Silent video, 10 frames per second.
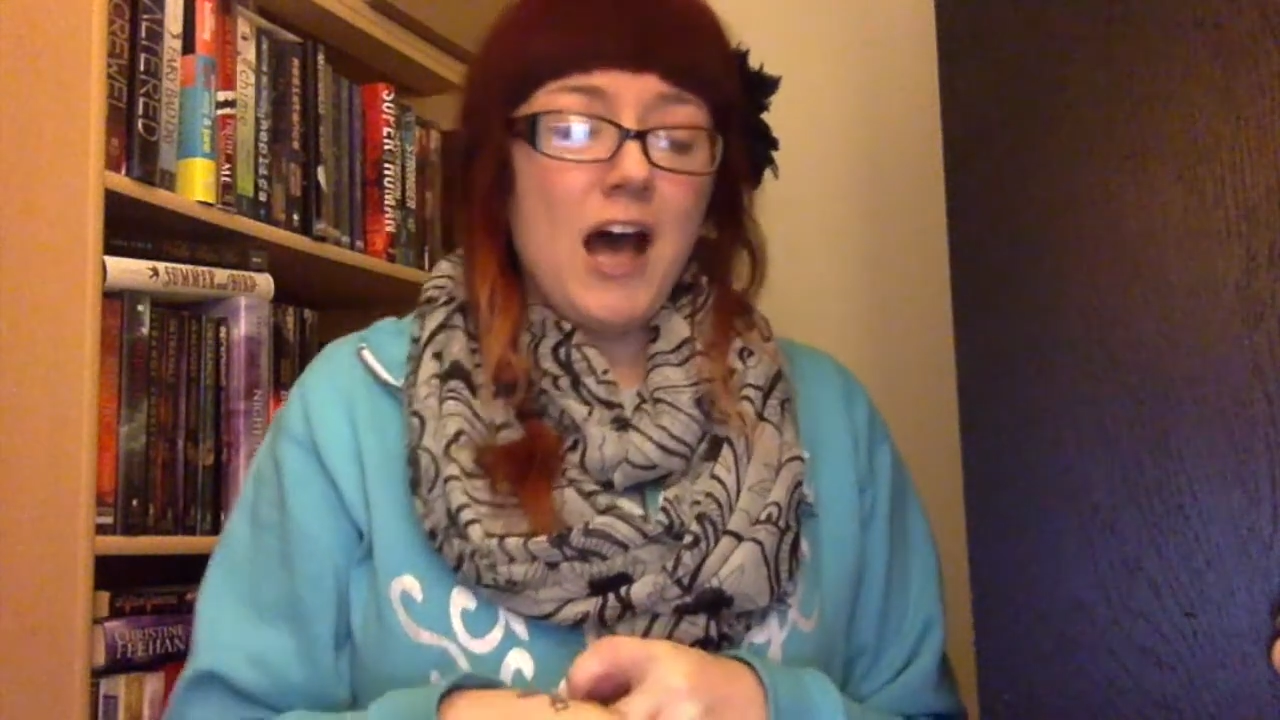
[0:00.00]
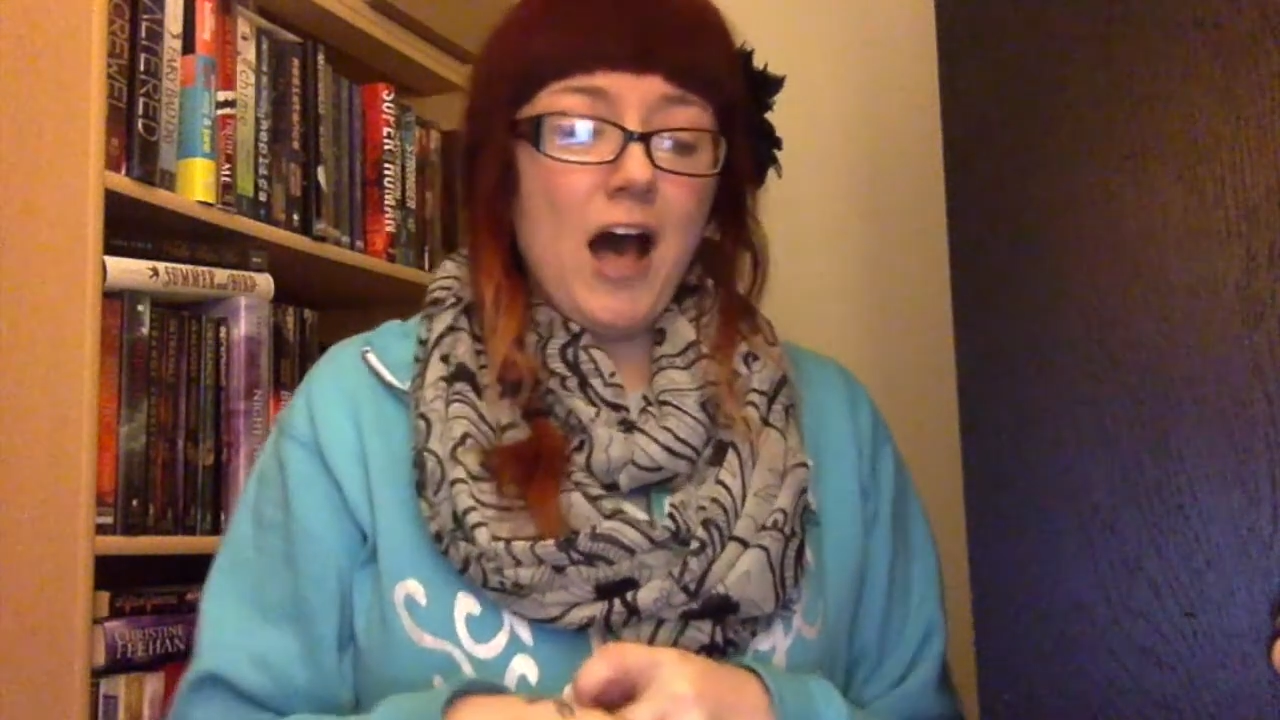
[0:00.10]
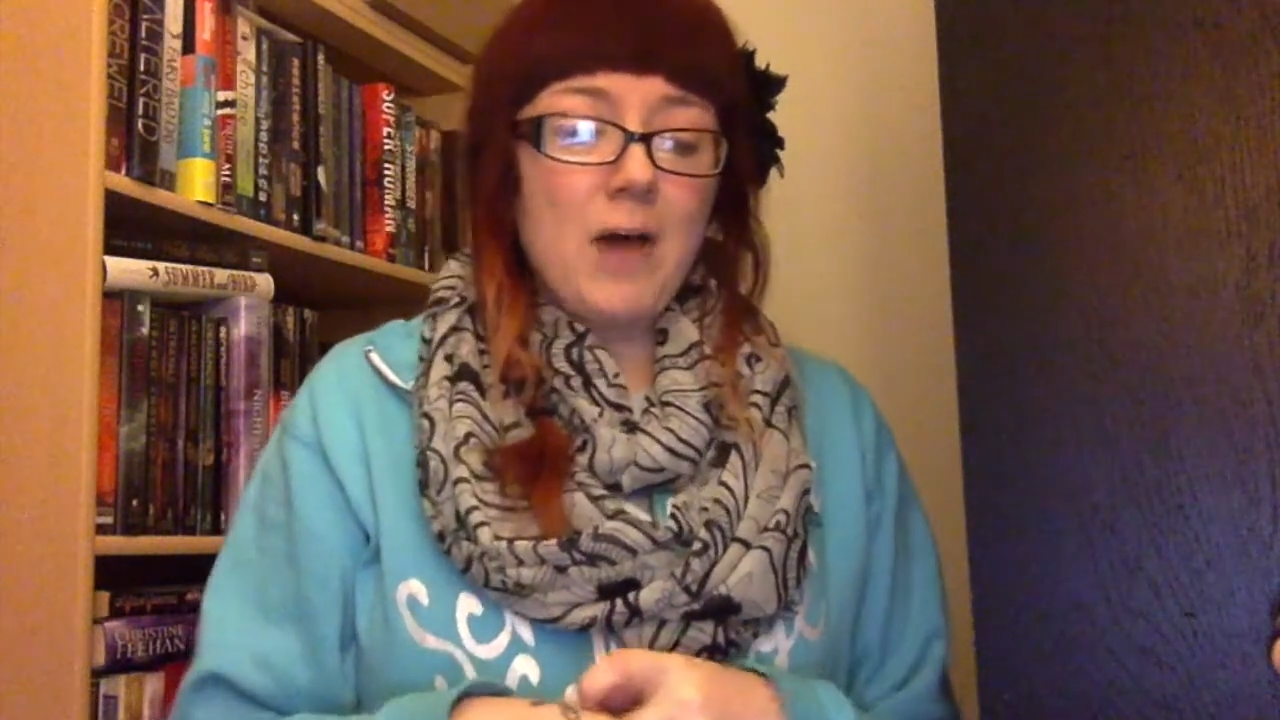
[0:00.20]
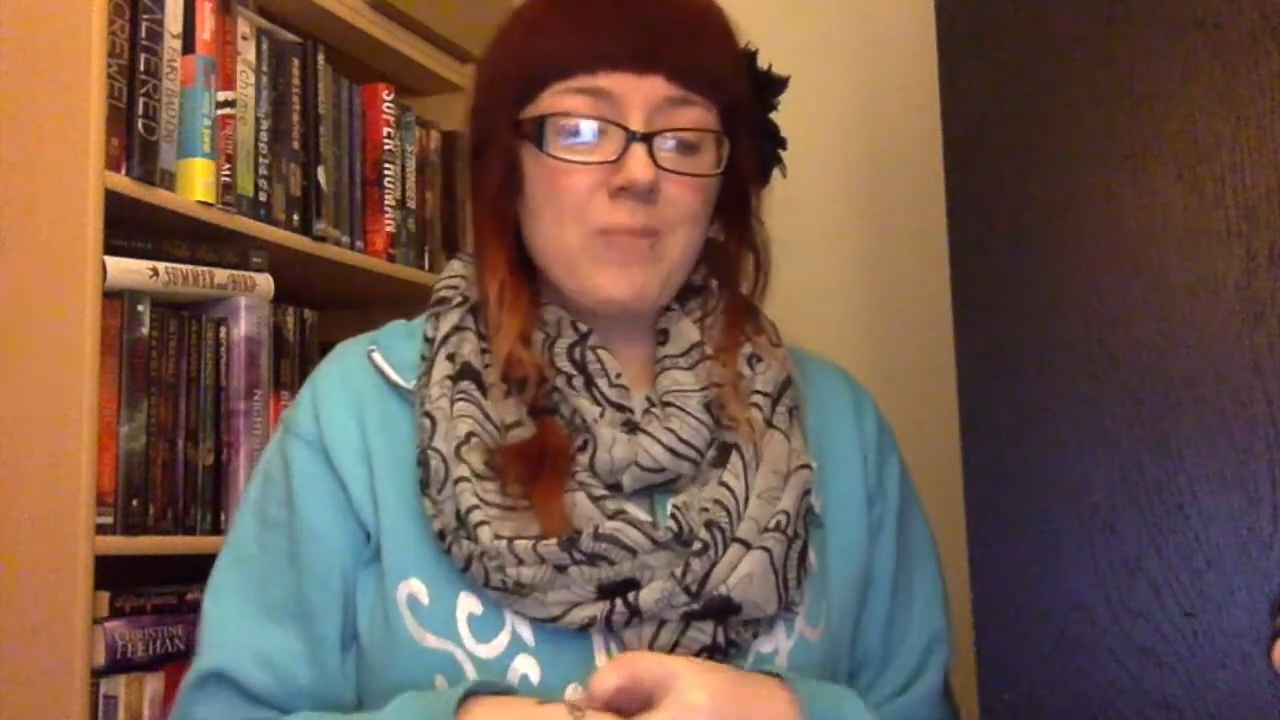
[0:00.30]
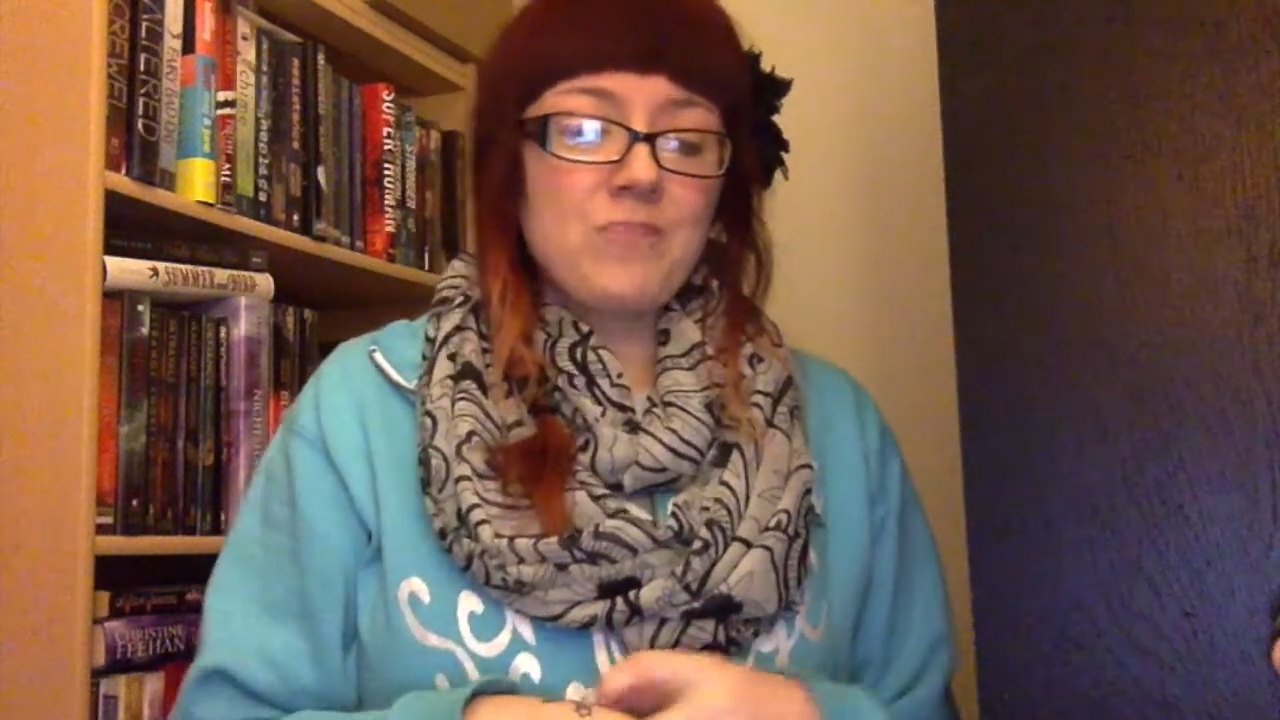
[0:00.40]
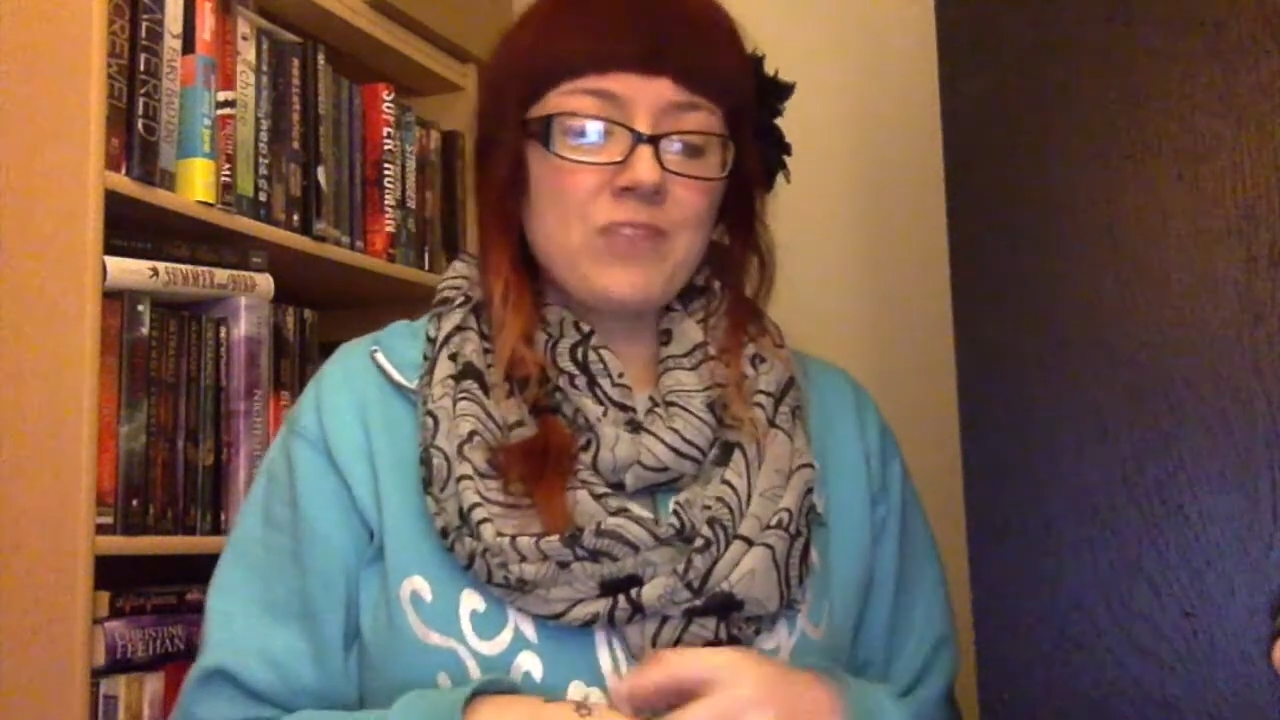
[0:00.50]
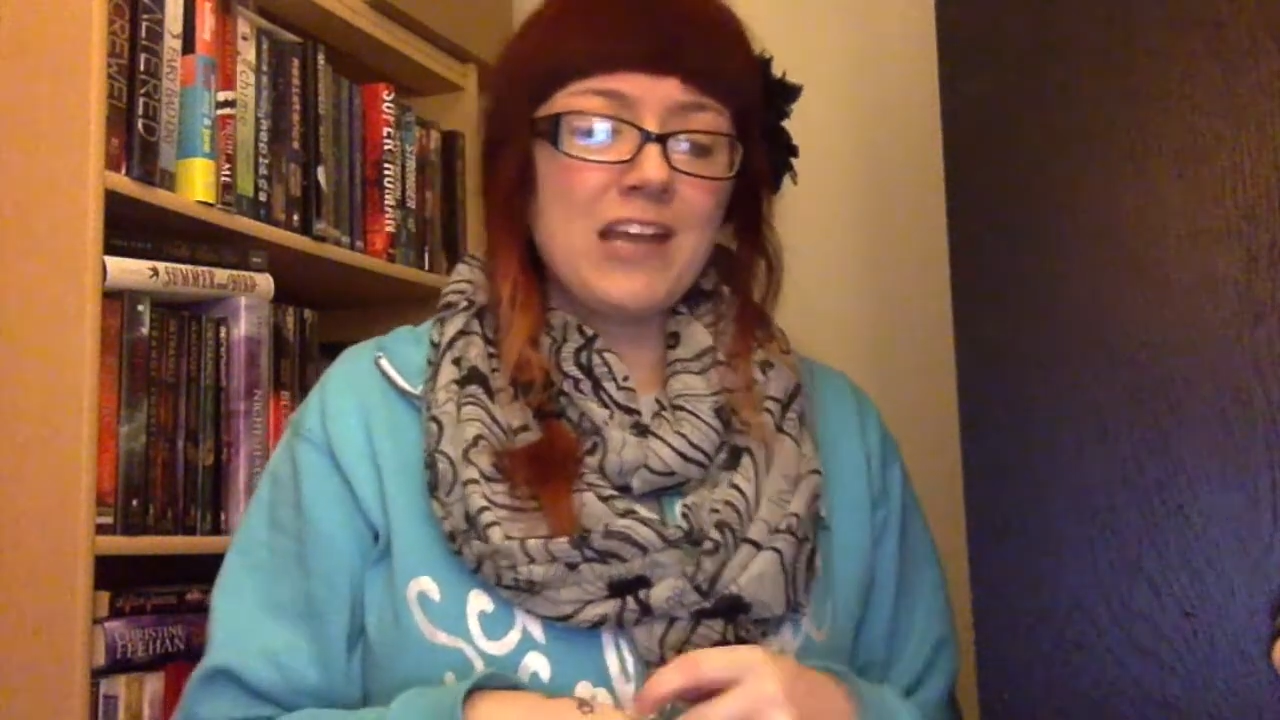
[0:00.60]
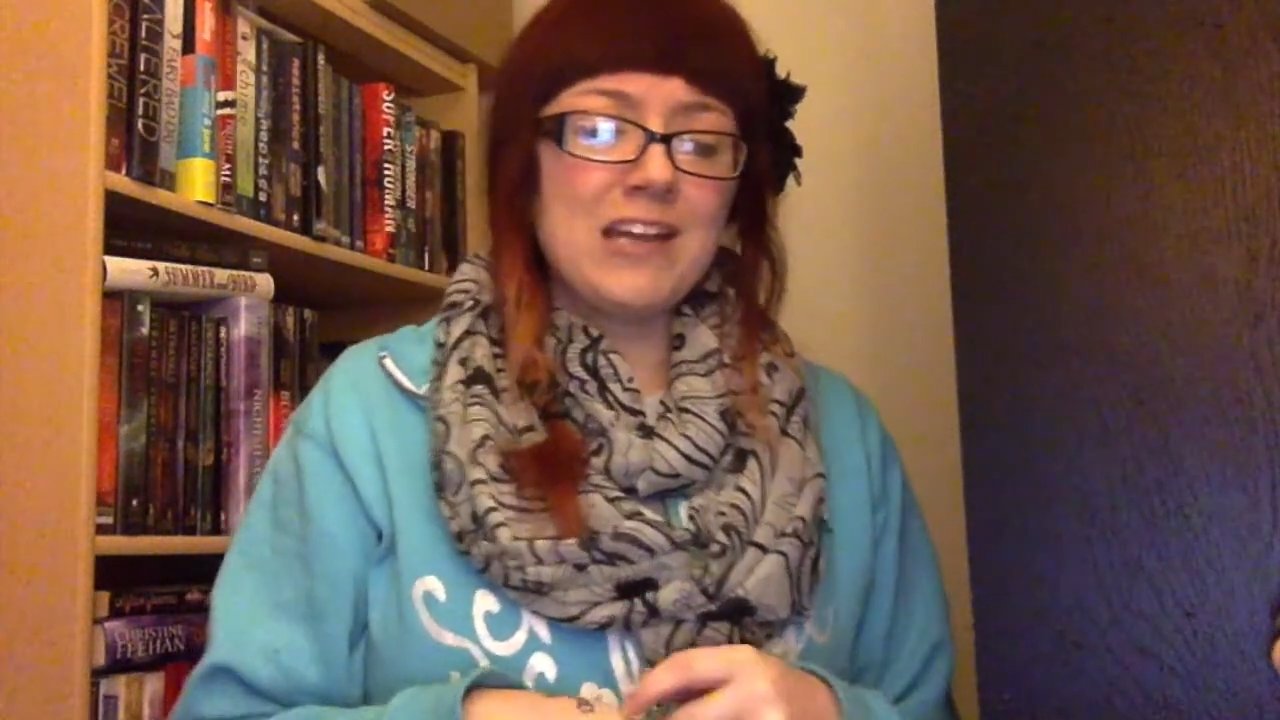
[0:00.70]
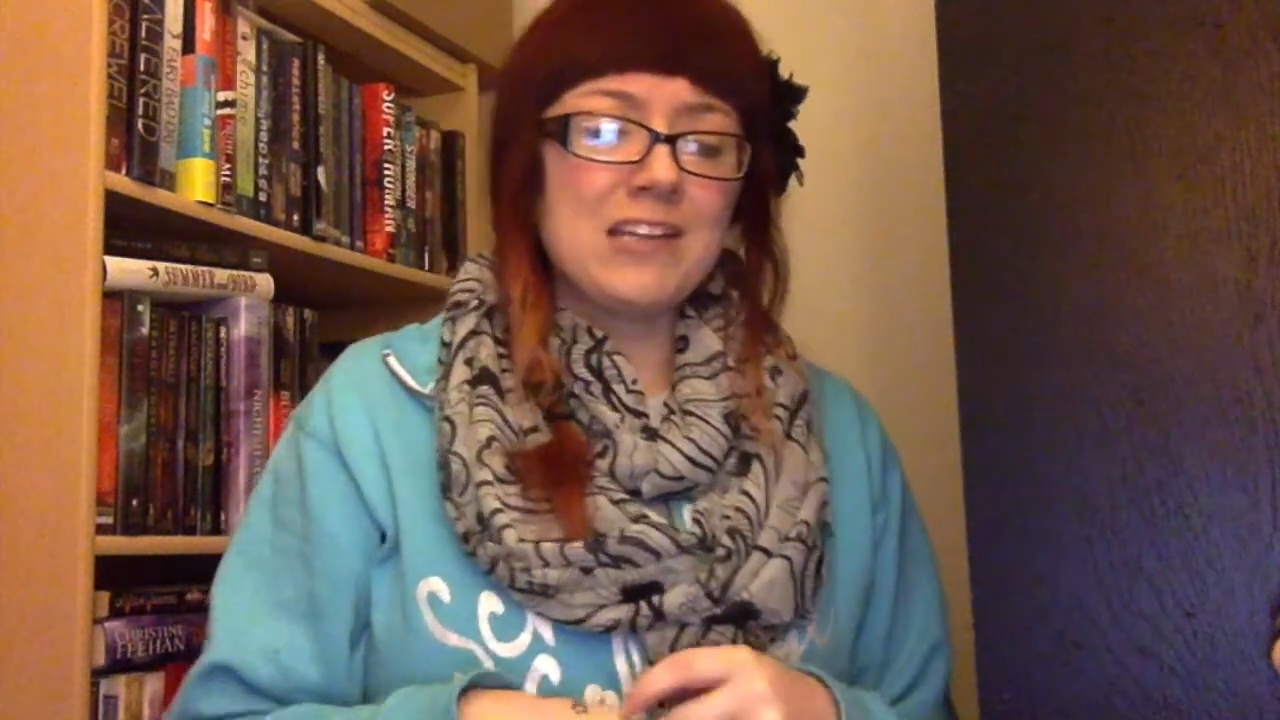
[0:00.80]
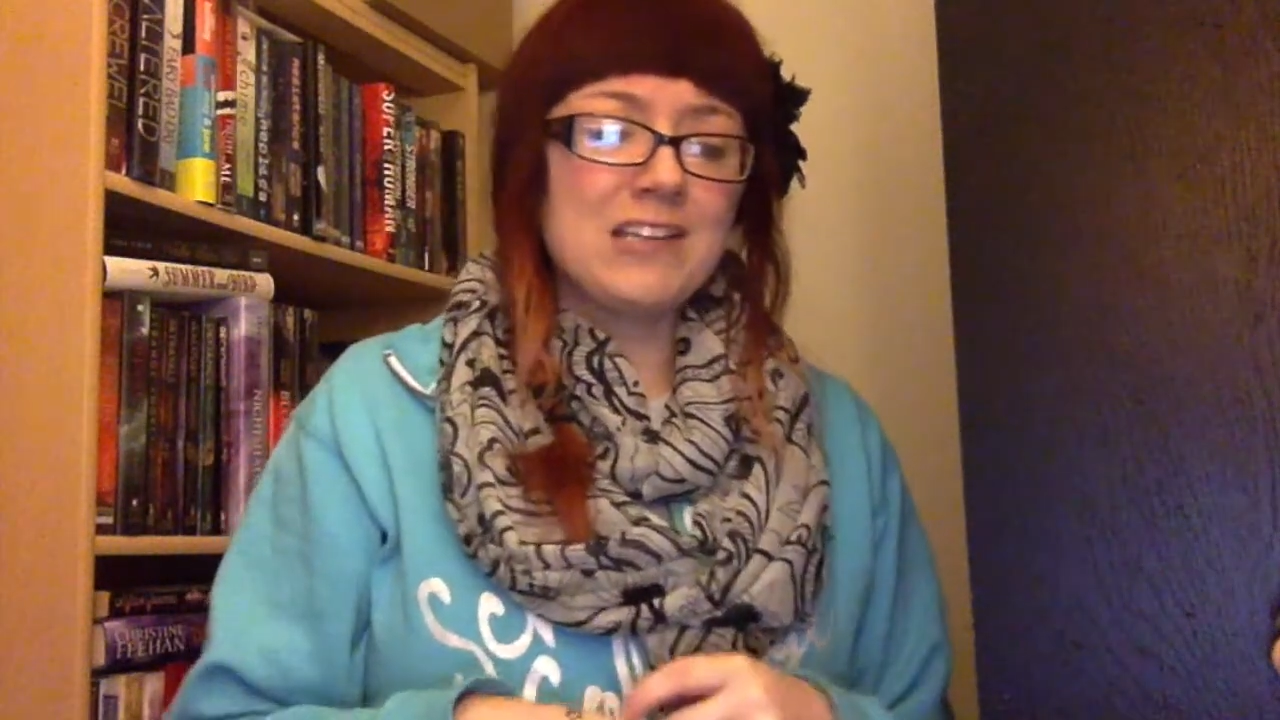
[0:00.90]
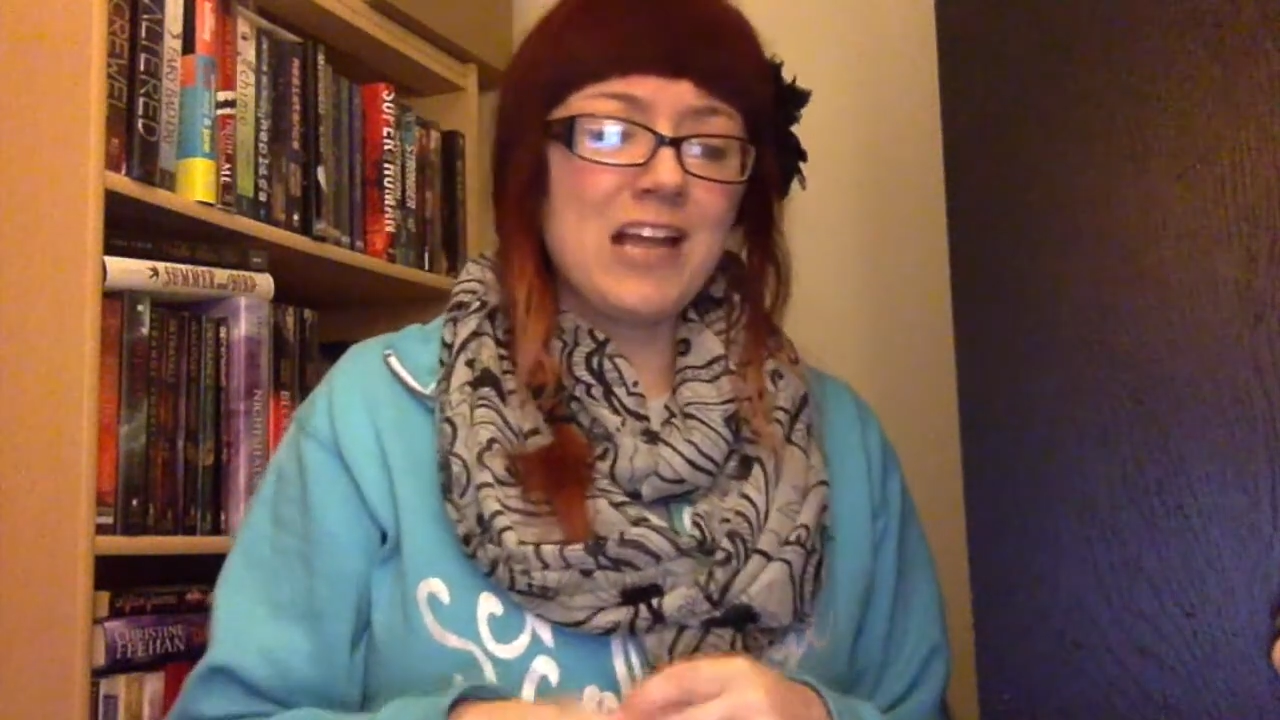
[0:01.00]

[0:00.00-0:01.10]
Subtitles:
And